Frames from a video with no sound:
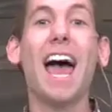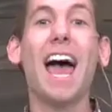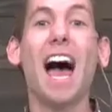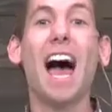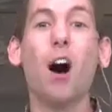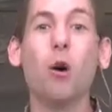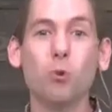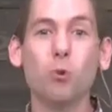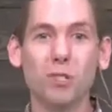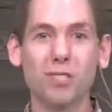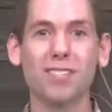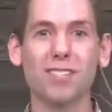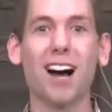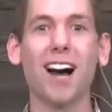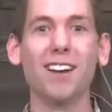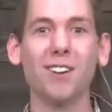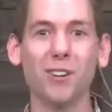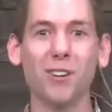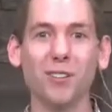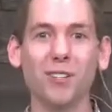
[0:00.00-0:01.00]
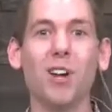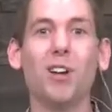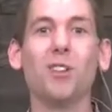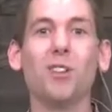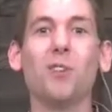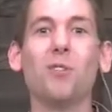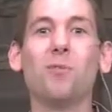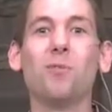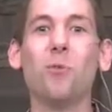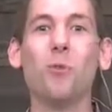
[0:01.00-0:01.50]
outsiders,
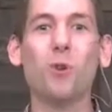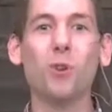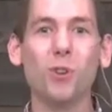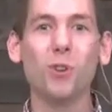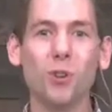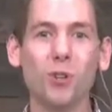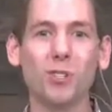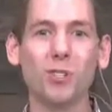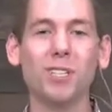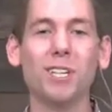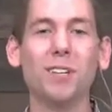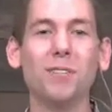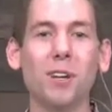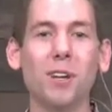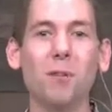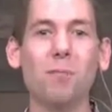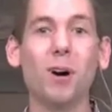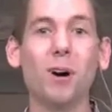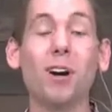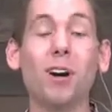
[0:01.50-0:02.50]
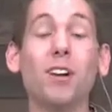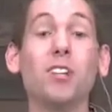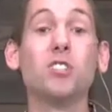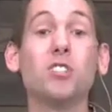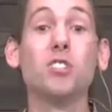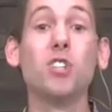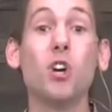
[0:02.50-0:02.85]
the foreigners living among us.